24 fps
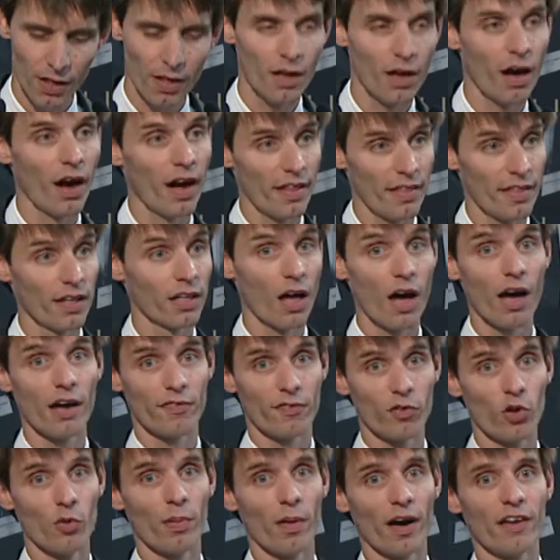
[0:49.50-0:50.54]
either
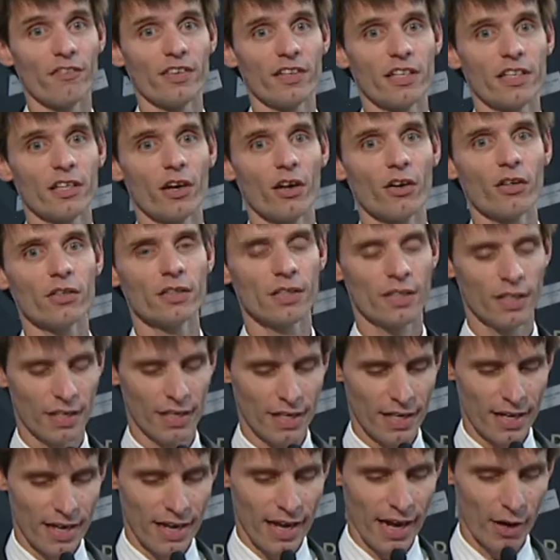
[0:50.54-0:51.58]
live or by video.
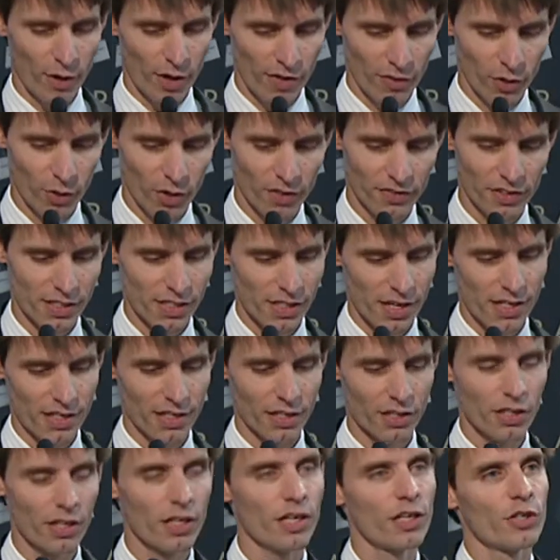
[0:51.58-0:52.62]
However, we've
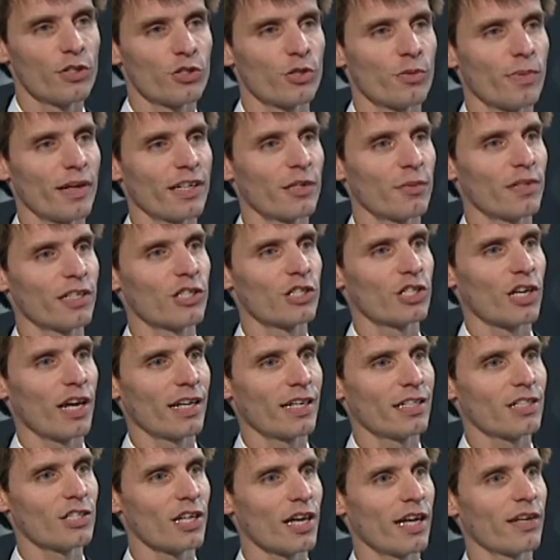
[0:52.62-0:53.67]
decided to make a big
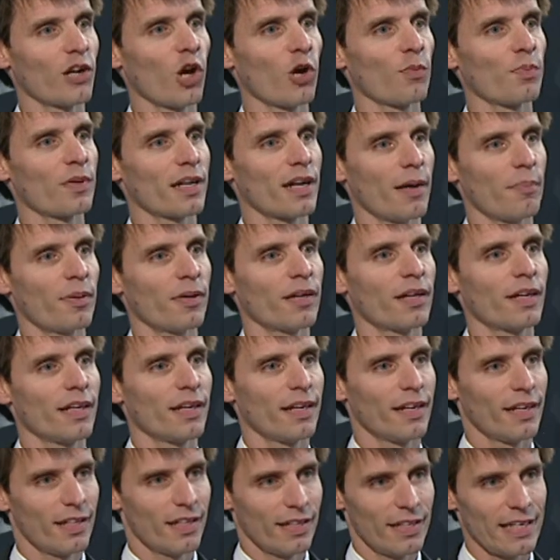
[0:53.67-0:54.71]
change and open up
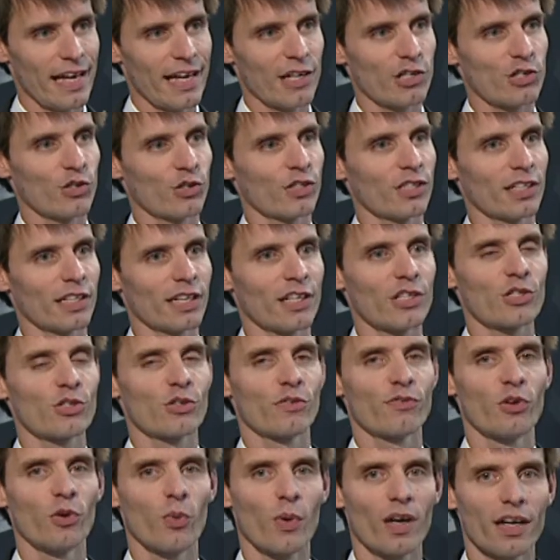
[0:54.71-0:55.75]
the actual selection
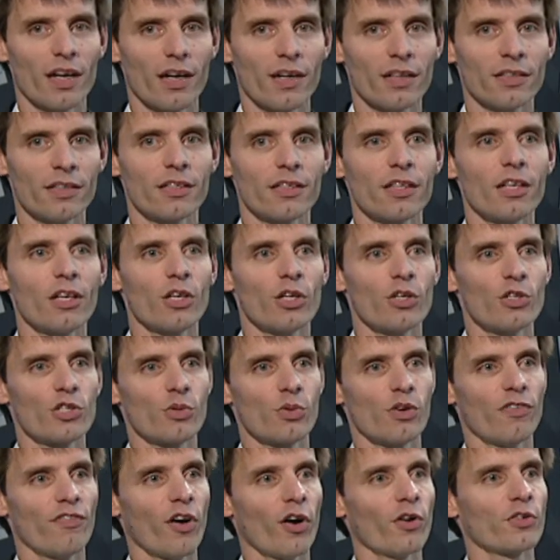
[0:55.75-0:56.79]
of the winner
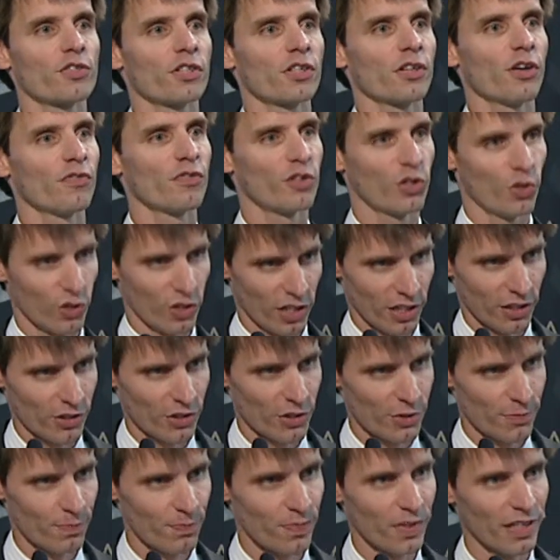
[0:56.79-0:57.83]
to a vote of the
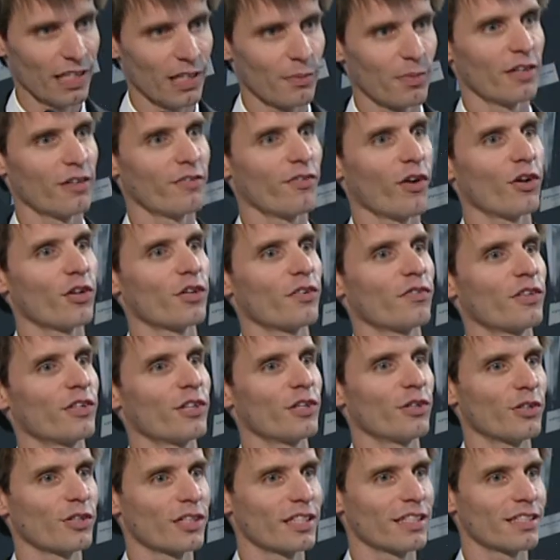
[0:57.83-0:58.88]
audience. It'll be a vote of the
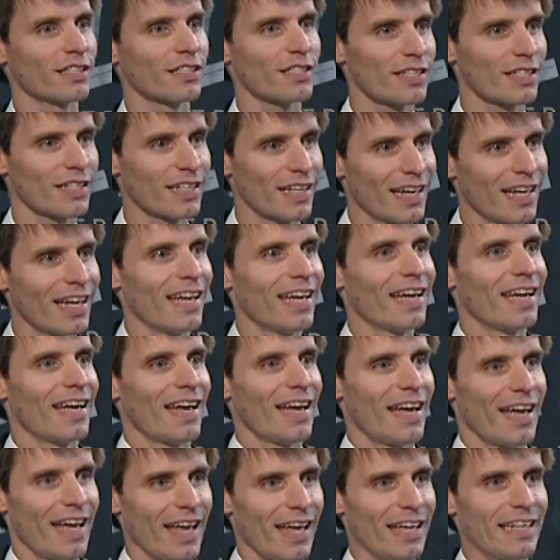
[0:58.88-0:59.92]
audience
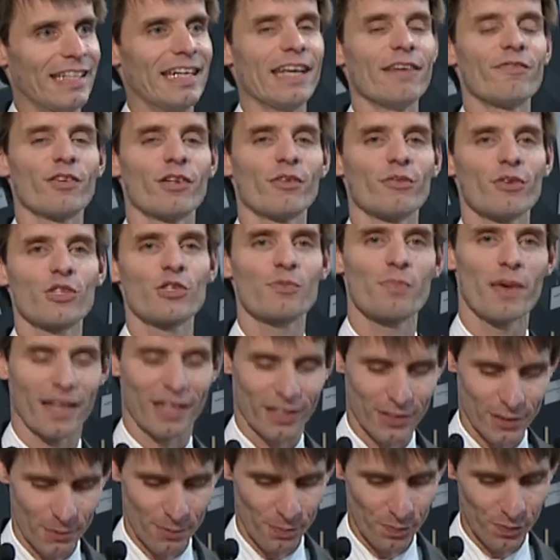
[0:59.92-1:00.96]
in every
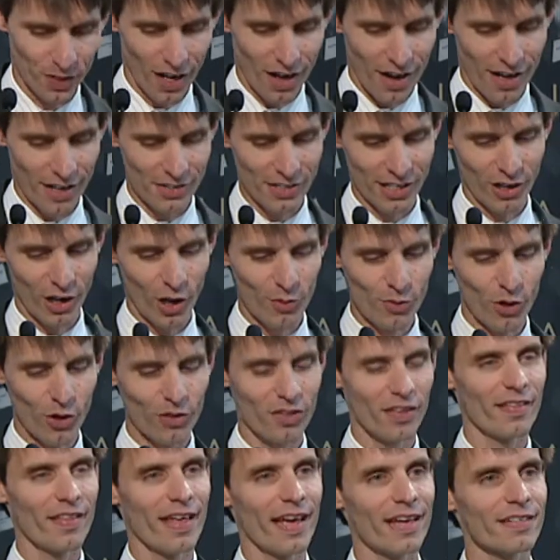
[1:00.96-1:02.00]
respect. I'll say no more
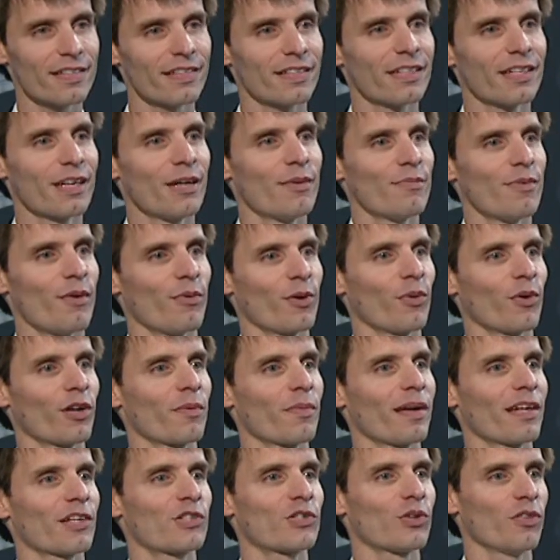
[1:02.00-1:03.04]
than that, but we want to
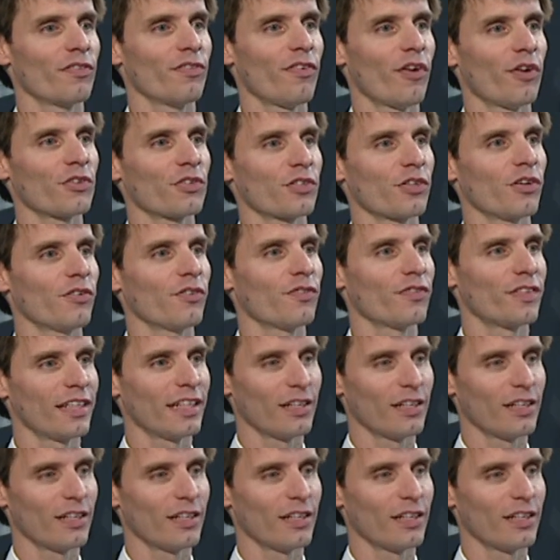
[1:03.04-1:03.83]
make sure the vote of the